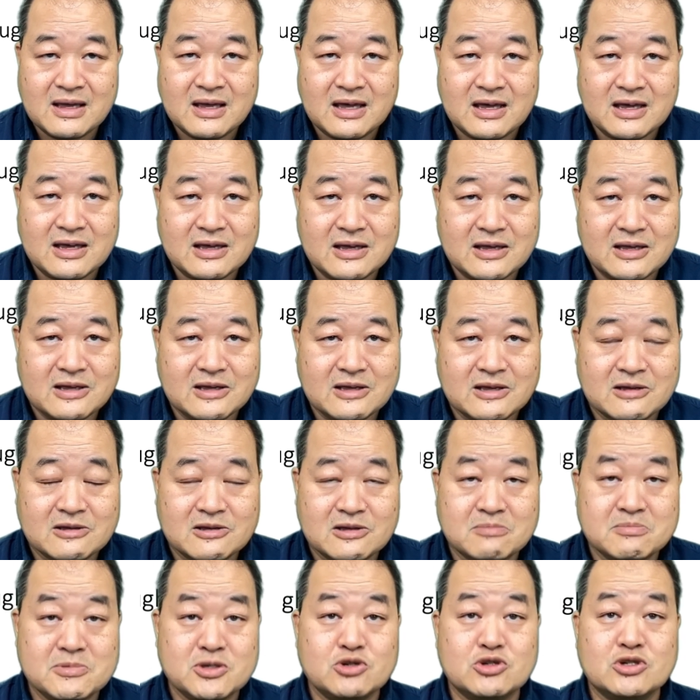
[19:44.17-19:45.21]
a
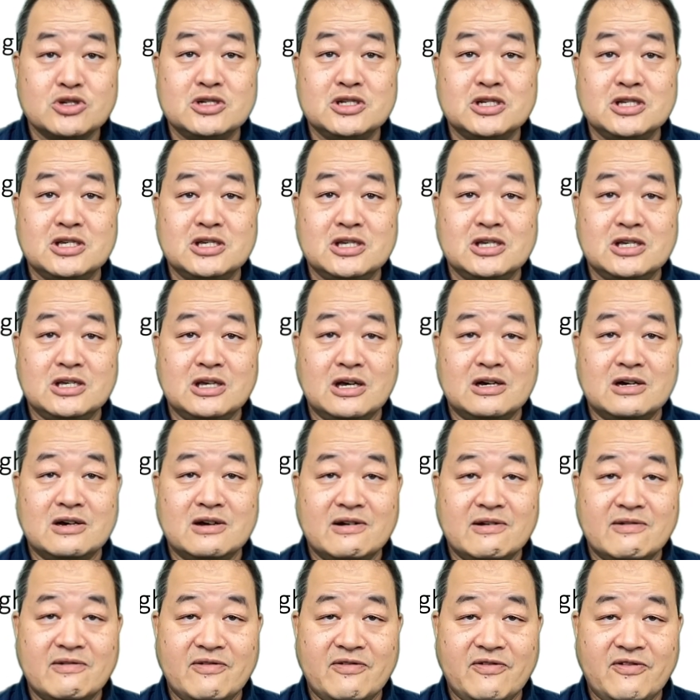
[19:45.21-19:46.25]
community
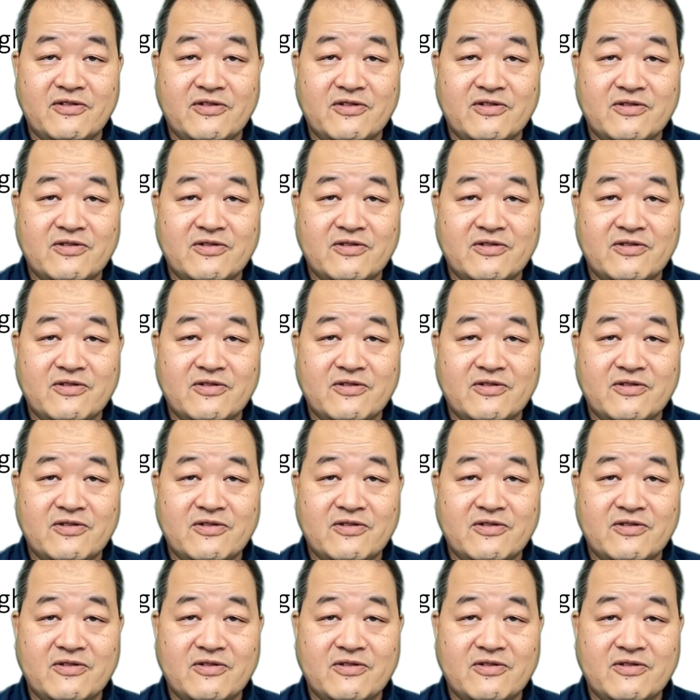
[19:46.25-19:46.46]
of